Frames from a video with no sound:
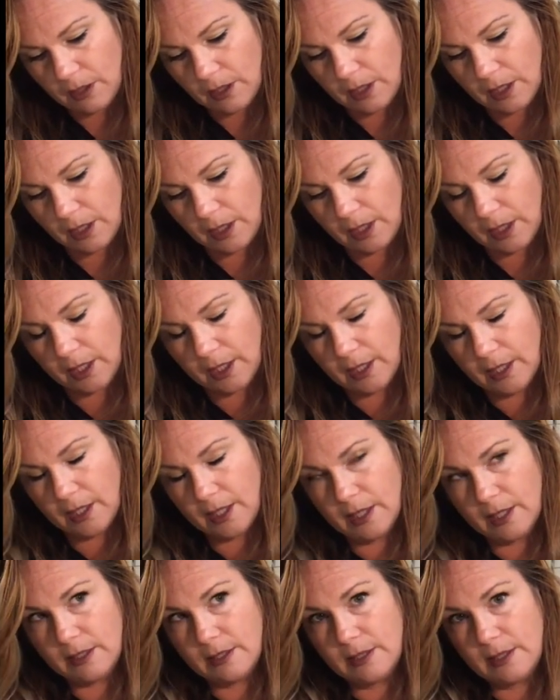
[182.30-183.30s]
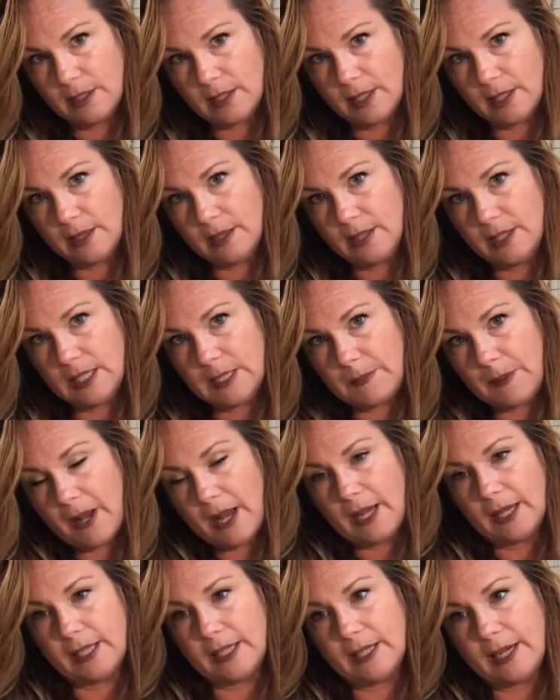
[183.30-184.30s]
And in this
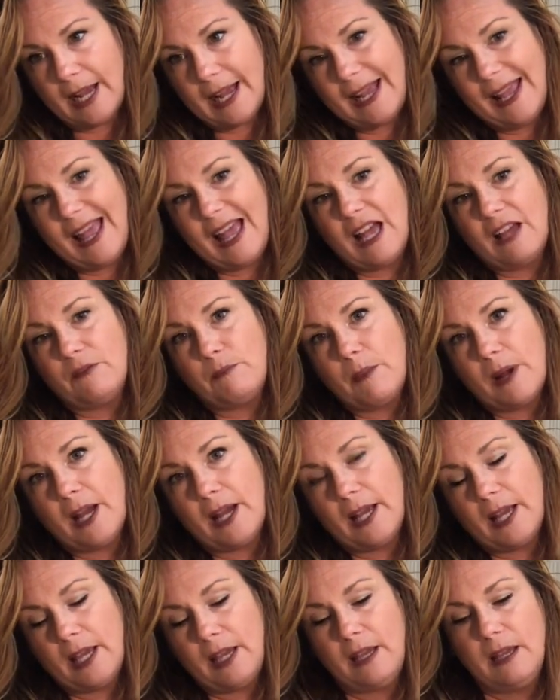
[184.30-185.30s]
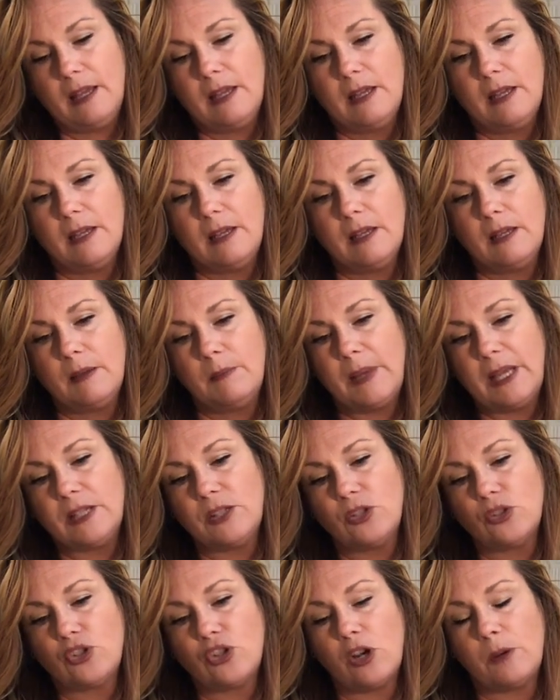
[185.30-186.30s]
pocket, I have my
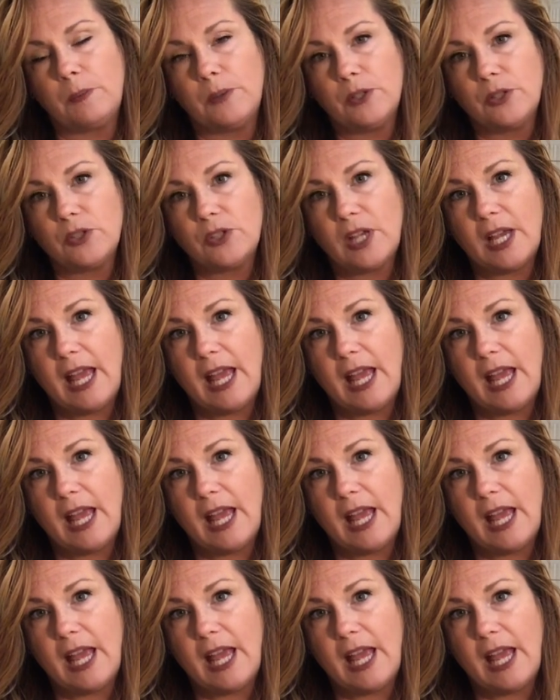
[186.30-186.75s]
pencil sharpeners.